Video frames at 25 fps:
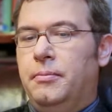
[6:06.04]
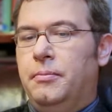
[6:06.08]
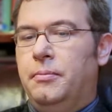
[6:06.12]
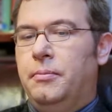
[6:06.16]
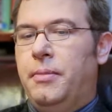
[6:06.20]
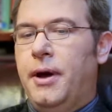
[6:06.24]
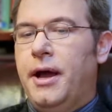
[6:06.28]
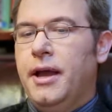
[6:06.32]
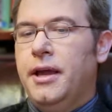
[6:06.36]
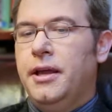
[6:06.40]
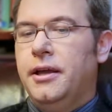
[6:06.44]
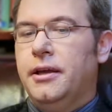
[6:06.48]

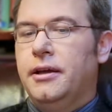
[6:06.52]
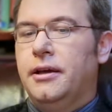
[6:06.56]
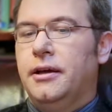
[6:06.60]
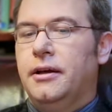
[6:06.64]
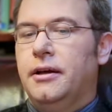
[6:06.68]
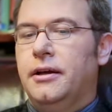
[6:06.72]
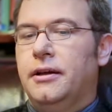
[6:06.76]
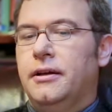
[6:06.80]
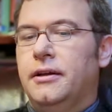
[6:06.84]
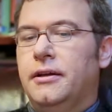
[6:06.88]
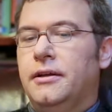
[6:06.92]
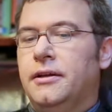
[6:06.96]
buying
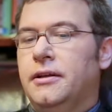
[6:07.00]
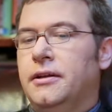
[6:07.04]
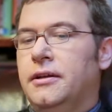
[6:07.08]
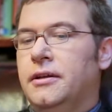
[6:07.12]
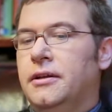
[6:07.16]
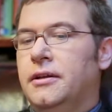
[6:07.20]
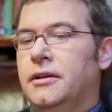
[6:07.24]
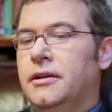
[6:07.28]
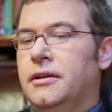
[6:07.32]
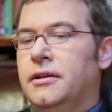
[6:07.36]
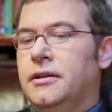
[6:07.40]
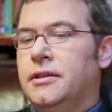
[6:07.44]
a
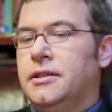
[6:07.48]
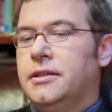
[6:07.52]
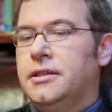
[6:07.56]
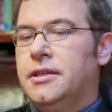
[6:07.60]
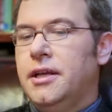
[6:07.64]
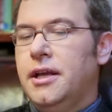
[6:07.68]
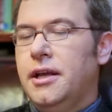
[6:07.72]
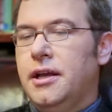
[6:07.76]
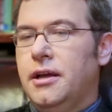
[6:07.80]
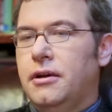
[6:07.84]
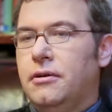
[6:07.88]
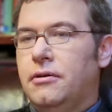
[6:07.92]

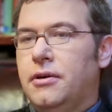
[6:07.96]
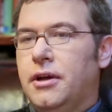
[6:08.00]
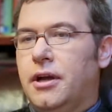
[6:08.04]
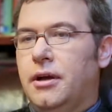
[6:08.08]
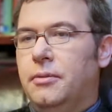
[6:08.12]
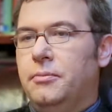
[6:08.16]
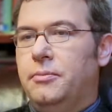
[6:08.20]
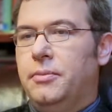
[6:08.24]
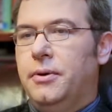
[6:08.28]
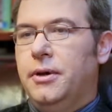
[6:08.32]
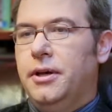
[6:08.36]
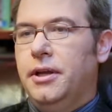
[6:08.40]
single
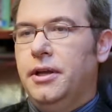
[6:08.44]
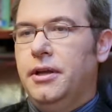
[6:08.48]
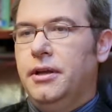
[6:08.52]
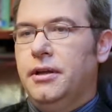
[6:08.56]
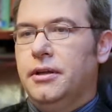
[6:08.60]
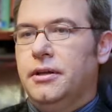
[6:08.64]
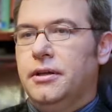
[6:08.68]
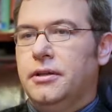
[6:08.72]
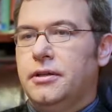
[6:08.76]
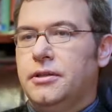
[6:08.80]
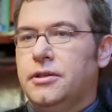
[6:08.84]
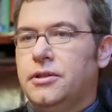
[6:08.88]
company
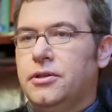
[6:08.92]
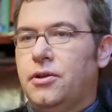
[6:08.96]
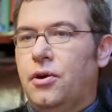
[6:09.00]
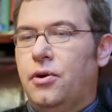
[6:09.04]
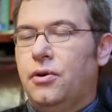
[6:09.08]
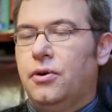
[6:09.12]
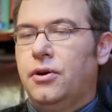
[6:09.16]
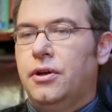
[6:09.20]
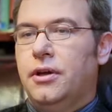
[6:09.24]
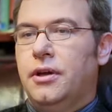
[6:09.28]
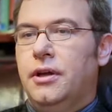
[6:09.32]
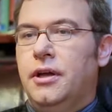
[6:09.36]

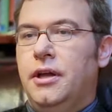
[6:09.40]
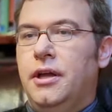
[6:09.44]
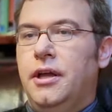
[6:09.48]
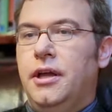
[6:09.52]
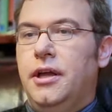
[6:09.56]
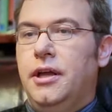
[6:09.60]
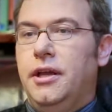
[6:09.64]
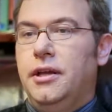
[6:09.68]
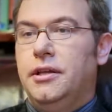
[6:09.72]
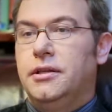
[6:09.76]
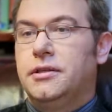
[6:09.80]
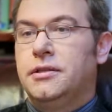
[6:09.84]
stock
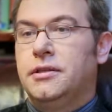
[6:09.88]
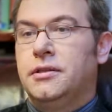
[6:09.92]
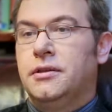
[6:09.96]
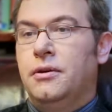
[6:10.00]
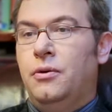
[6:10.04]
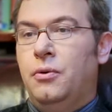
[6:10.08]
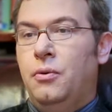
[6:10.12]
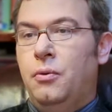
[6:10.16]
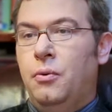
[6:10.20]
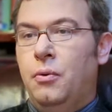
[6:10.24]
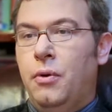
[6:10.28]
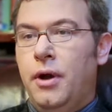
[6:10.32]
is
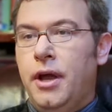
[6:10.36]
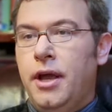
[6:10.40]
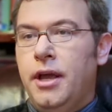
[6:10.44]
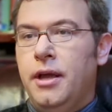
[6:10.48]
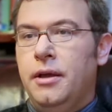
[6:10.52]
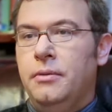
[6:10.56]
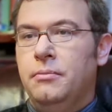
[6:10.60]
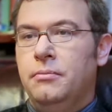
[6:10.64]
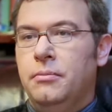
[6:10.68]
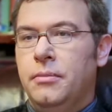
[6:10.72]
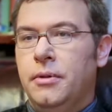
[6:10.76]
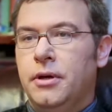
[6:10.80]

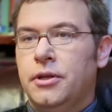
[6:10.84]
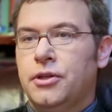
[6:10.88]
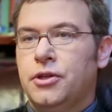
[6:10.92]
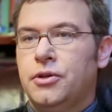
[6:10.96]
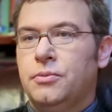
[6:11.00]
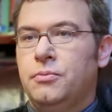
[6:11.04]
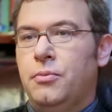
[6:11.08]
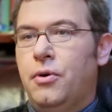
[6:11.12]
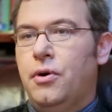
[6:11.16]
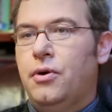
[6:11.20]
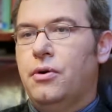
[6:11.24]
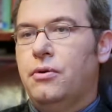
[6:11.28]
way
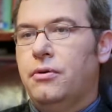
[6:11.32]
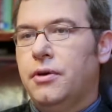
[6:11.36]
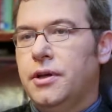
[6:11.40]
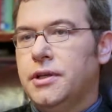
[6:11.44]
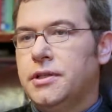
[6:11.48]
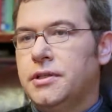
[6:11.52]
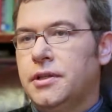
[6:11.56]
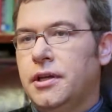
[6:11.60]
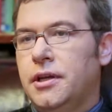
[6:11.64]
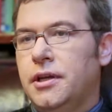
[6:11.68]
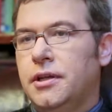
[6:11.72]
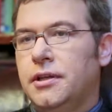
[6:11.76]
much more
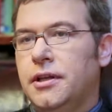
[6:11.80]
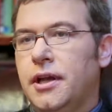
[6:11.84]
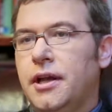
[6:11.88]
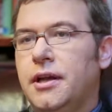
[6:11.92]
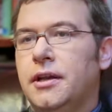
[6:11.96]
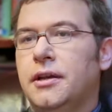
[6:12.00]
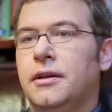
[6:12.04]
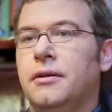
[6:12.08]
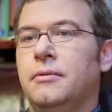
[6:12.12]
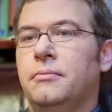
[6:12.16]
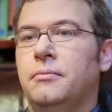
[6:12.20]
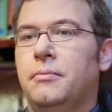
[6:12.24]
risky
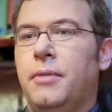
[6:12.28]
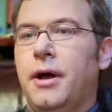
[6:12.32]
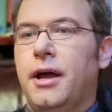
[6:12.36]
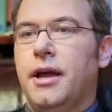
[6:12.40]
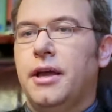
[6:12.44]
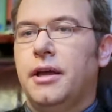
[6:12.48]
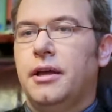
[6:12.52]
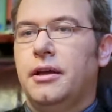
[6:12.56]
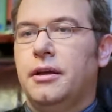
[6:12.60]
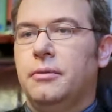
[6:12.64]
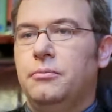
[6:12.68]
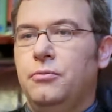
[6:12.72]
than
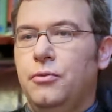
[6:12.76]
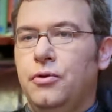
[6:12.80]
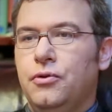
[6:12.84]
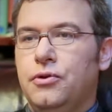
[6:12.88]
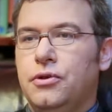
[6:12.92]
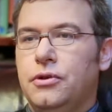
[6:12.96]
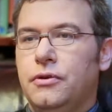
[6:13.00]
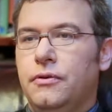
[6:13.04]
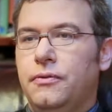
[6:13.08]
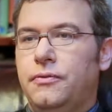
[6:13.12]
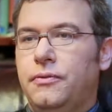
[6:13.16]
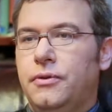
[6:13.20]
buying a
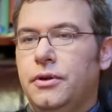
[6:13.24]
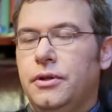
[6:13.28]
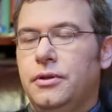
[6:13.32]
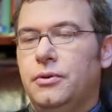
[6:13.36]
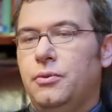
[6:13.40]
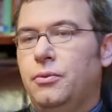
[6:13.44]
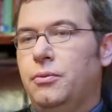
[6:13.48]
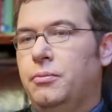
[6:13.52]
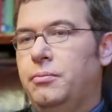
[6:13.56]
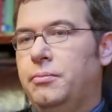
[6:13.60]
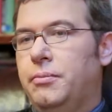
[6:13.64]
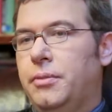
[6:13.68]
mutual
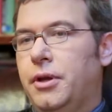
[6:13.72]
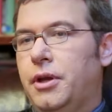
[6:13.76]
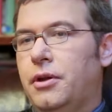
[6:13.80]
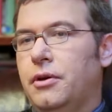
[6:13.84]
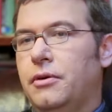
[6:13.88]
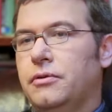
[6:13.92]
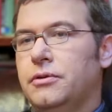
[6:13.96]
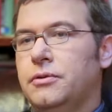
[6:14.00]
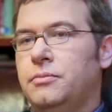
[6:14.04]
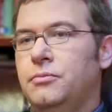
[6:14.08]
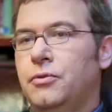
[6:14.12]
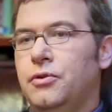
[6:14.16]
fund
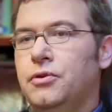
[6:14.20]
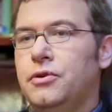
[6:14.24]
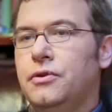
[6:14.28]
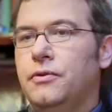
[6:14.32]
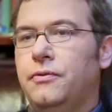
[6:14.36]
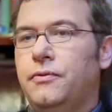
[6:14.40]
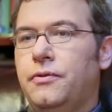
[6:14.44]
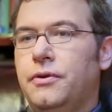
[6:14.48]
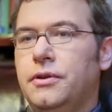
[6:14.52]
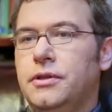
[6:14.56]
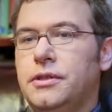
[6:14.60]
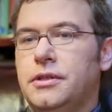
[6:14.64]
because
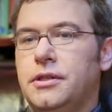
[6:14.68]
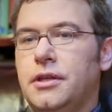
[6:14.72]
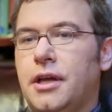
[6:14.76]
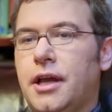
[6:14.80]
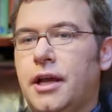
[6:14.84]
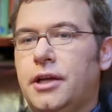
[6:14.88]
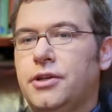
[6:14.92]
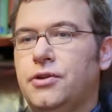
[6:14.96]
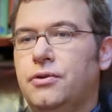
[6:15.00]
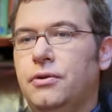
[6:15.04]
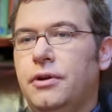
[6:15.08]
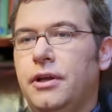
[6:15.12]
mutual funds
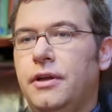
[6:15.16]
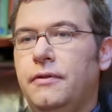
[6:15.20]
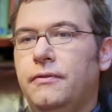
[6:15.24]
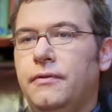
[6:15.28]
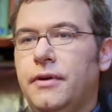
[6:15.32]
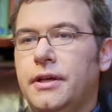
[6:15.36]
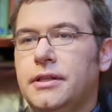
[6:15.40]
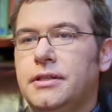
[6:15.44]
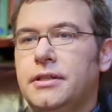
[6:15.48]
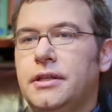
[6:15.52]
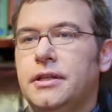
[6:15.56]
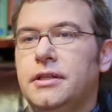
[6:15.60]
actually
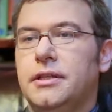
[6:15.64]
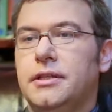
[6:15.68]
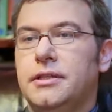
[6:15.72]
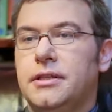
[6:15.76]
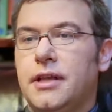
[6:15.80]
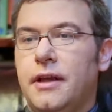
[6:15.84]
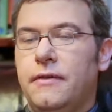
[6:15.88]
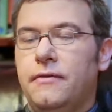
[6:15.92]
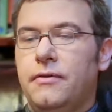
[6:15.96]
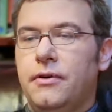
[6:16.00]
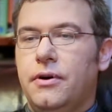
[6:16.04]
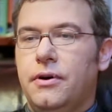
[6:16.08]
invest in
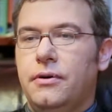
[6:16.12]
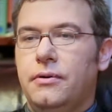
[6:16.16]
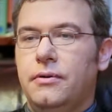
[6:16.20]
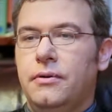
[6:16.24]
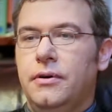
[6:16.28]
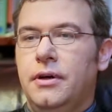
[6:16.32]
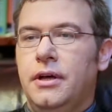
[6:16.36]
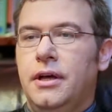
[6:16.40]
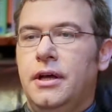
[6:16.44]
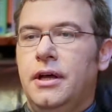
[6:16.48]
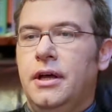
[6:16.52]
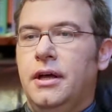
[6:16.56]

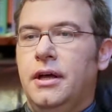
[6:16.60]
several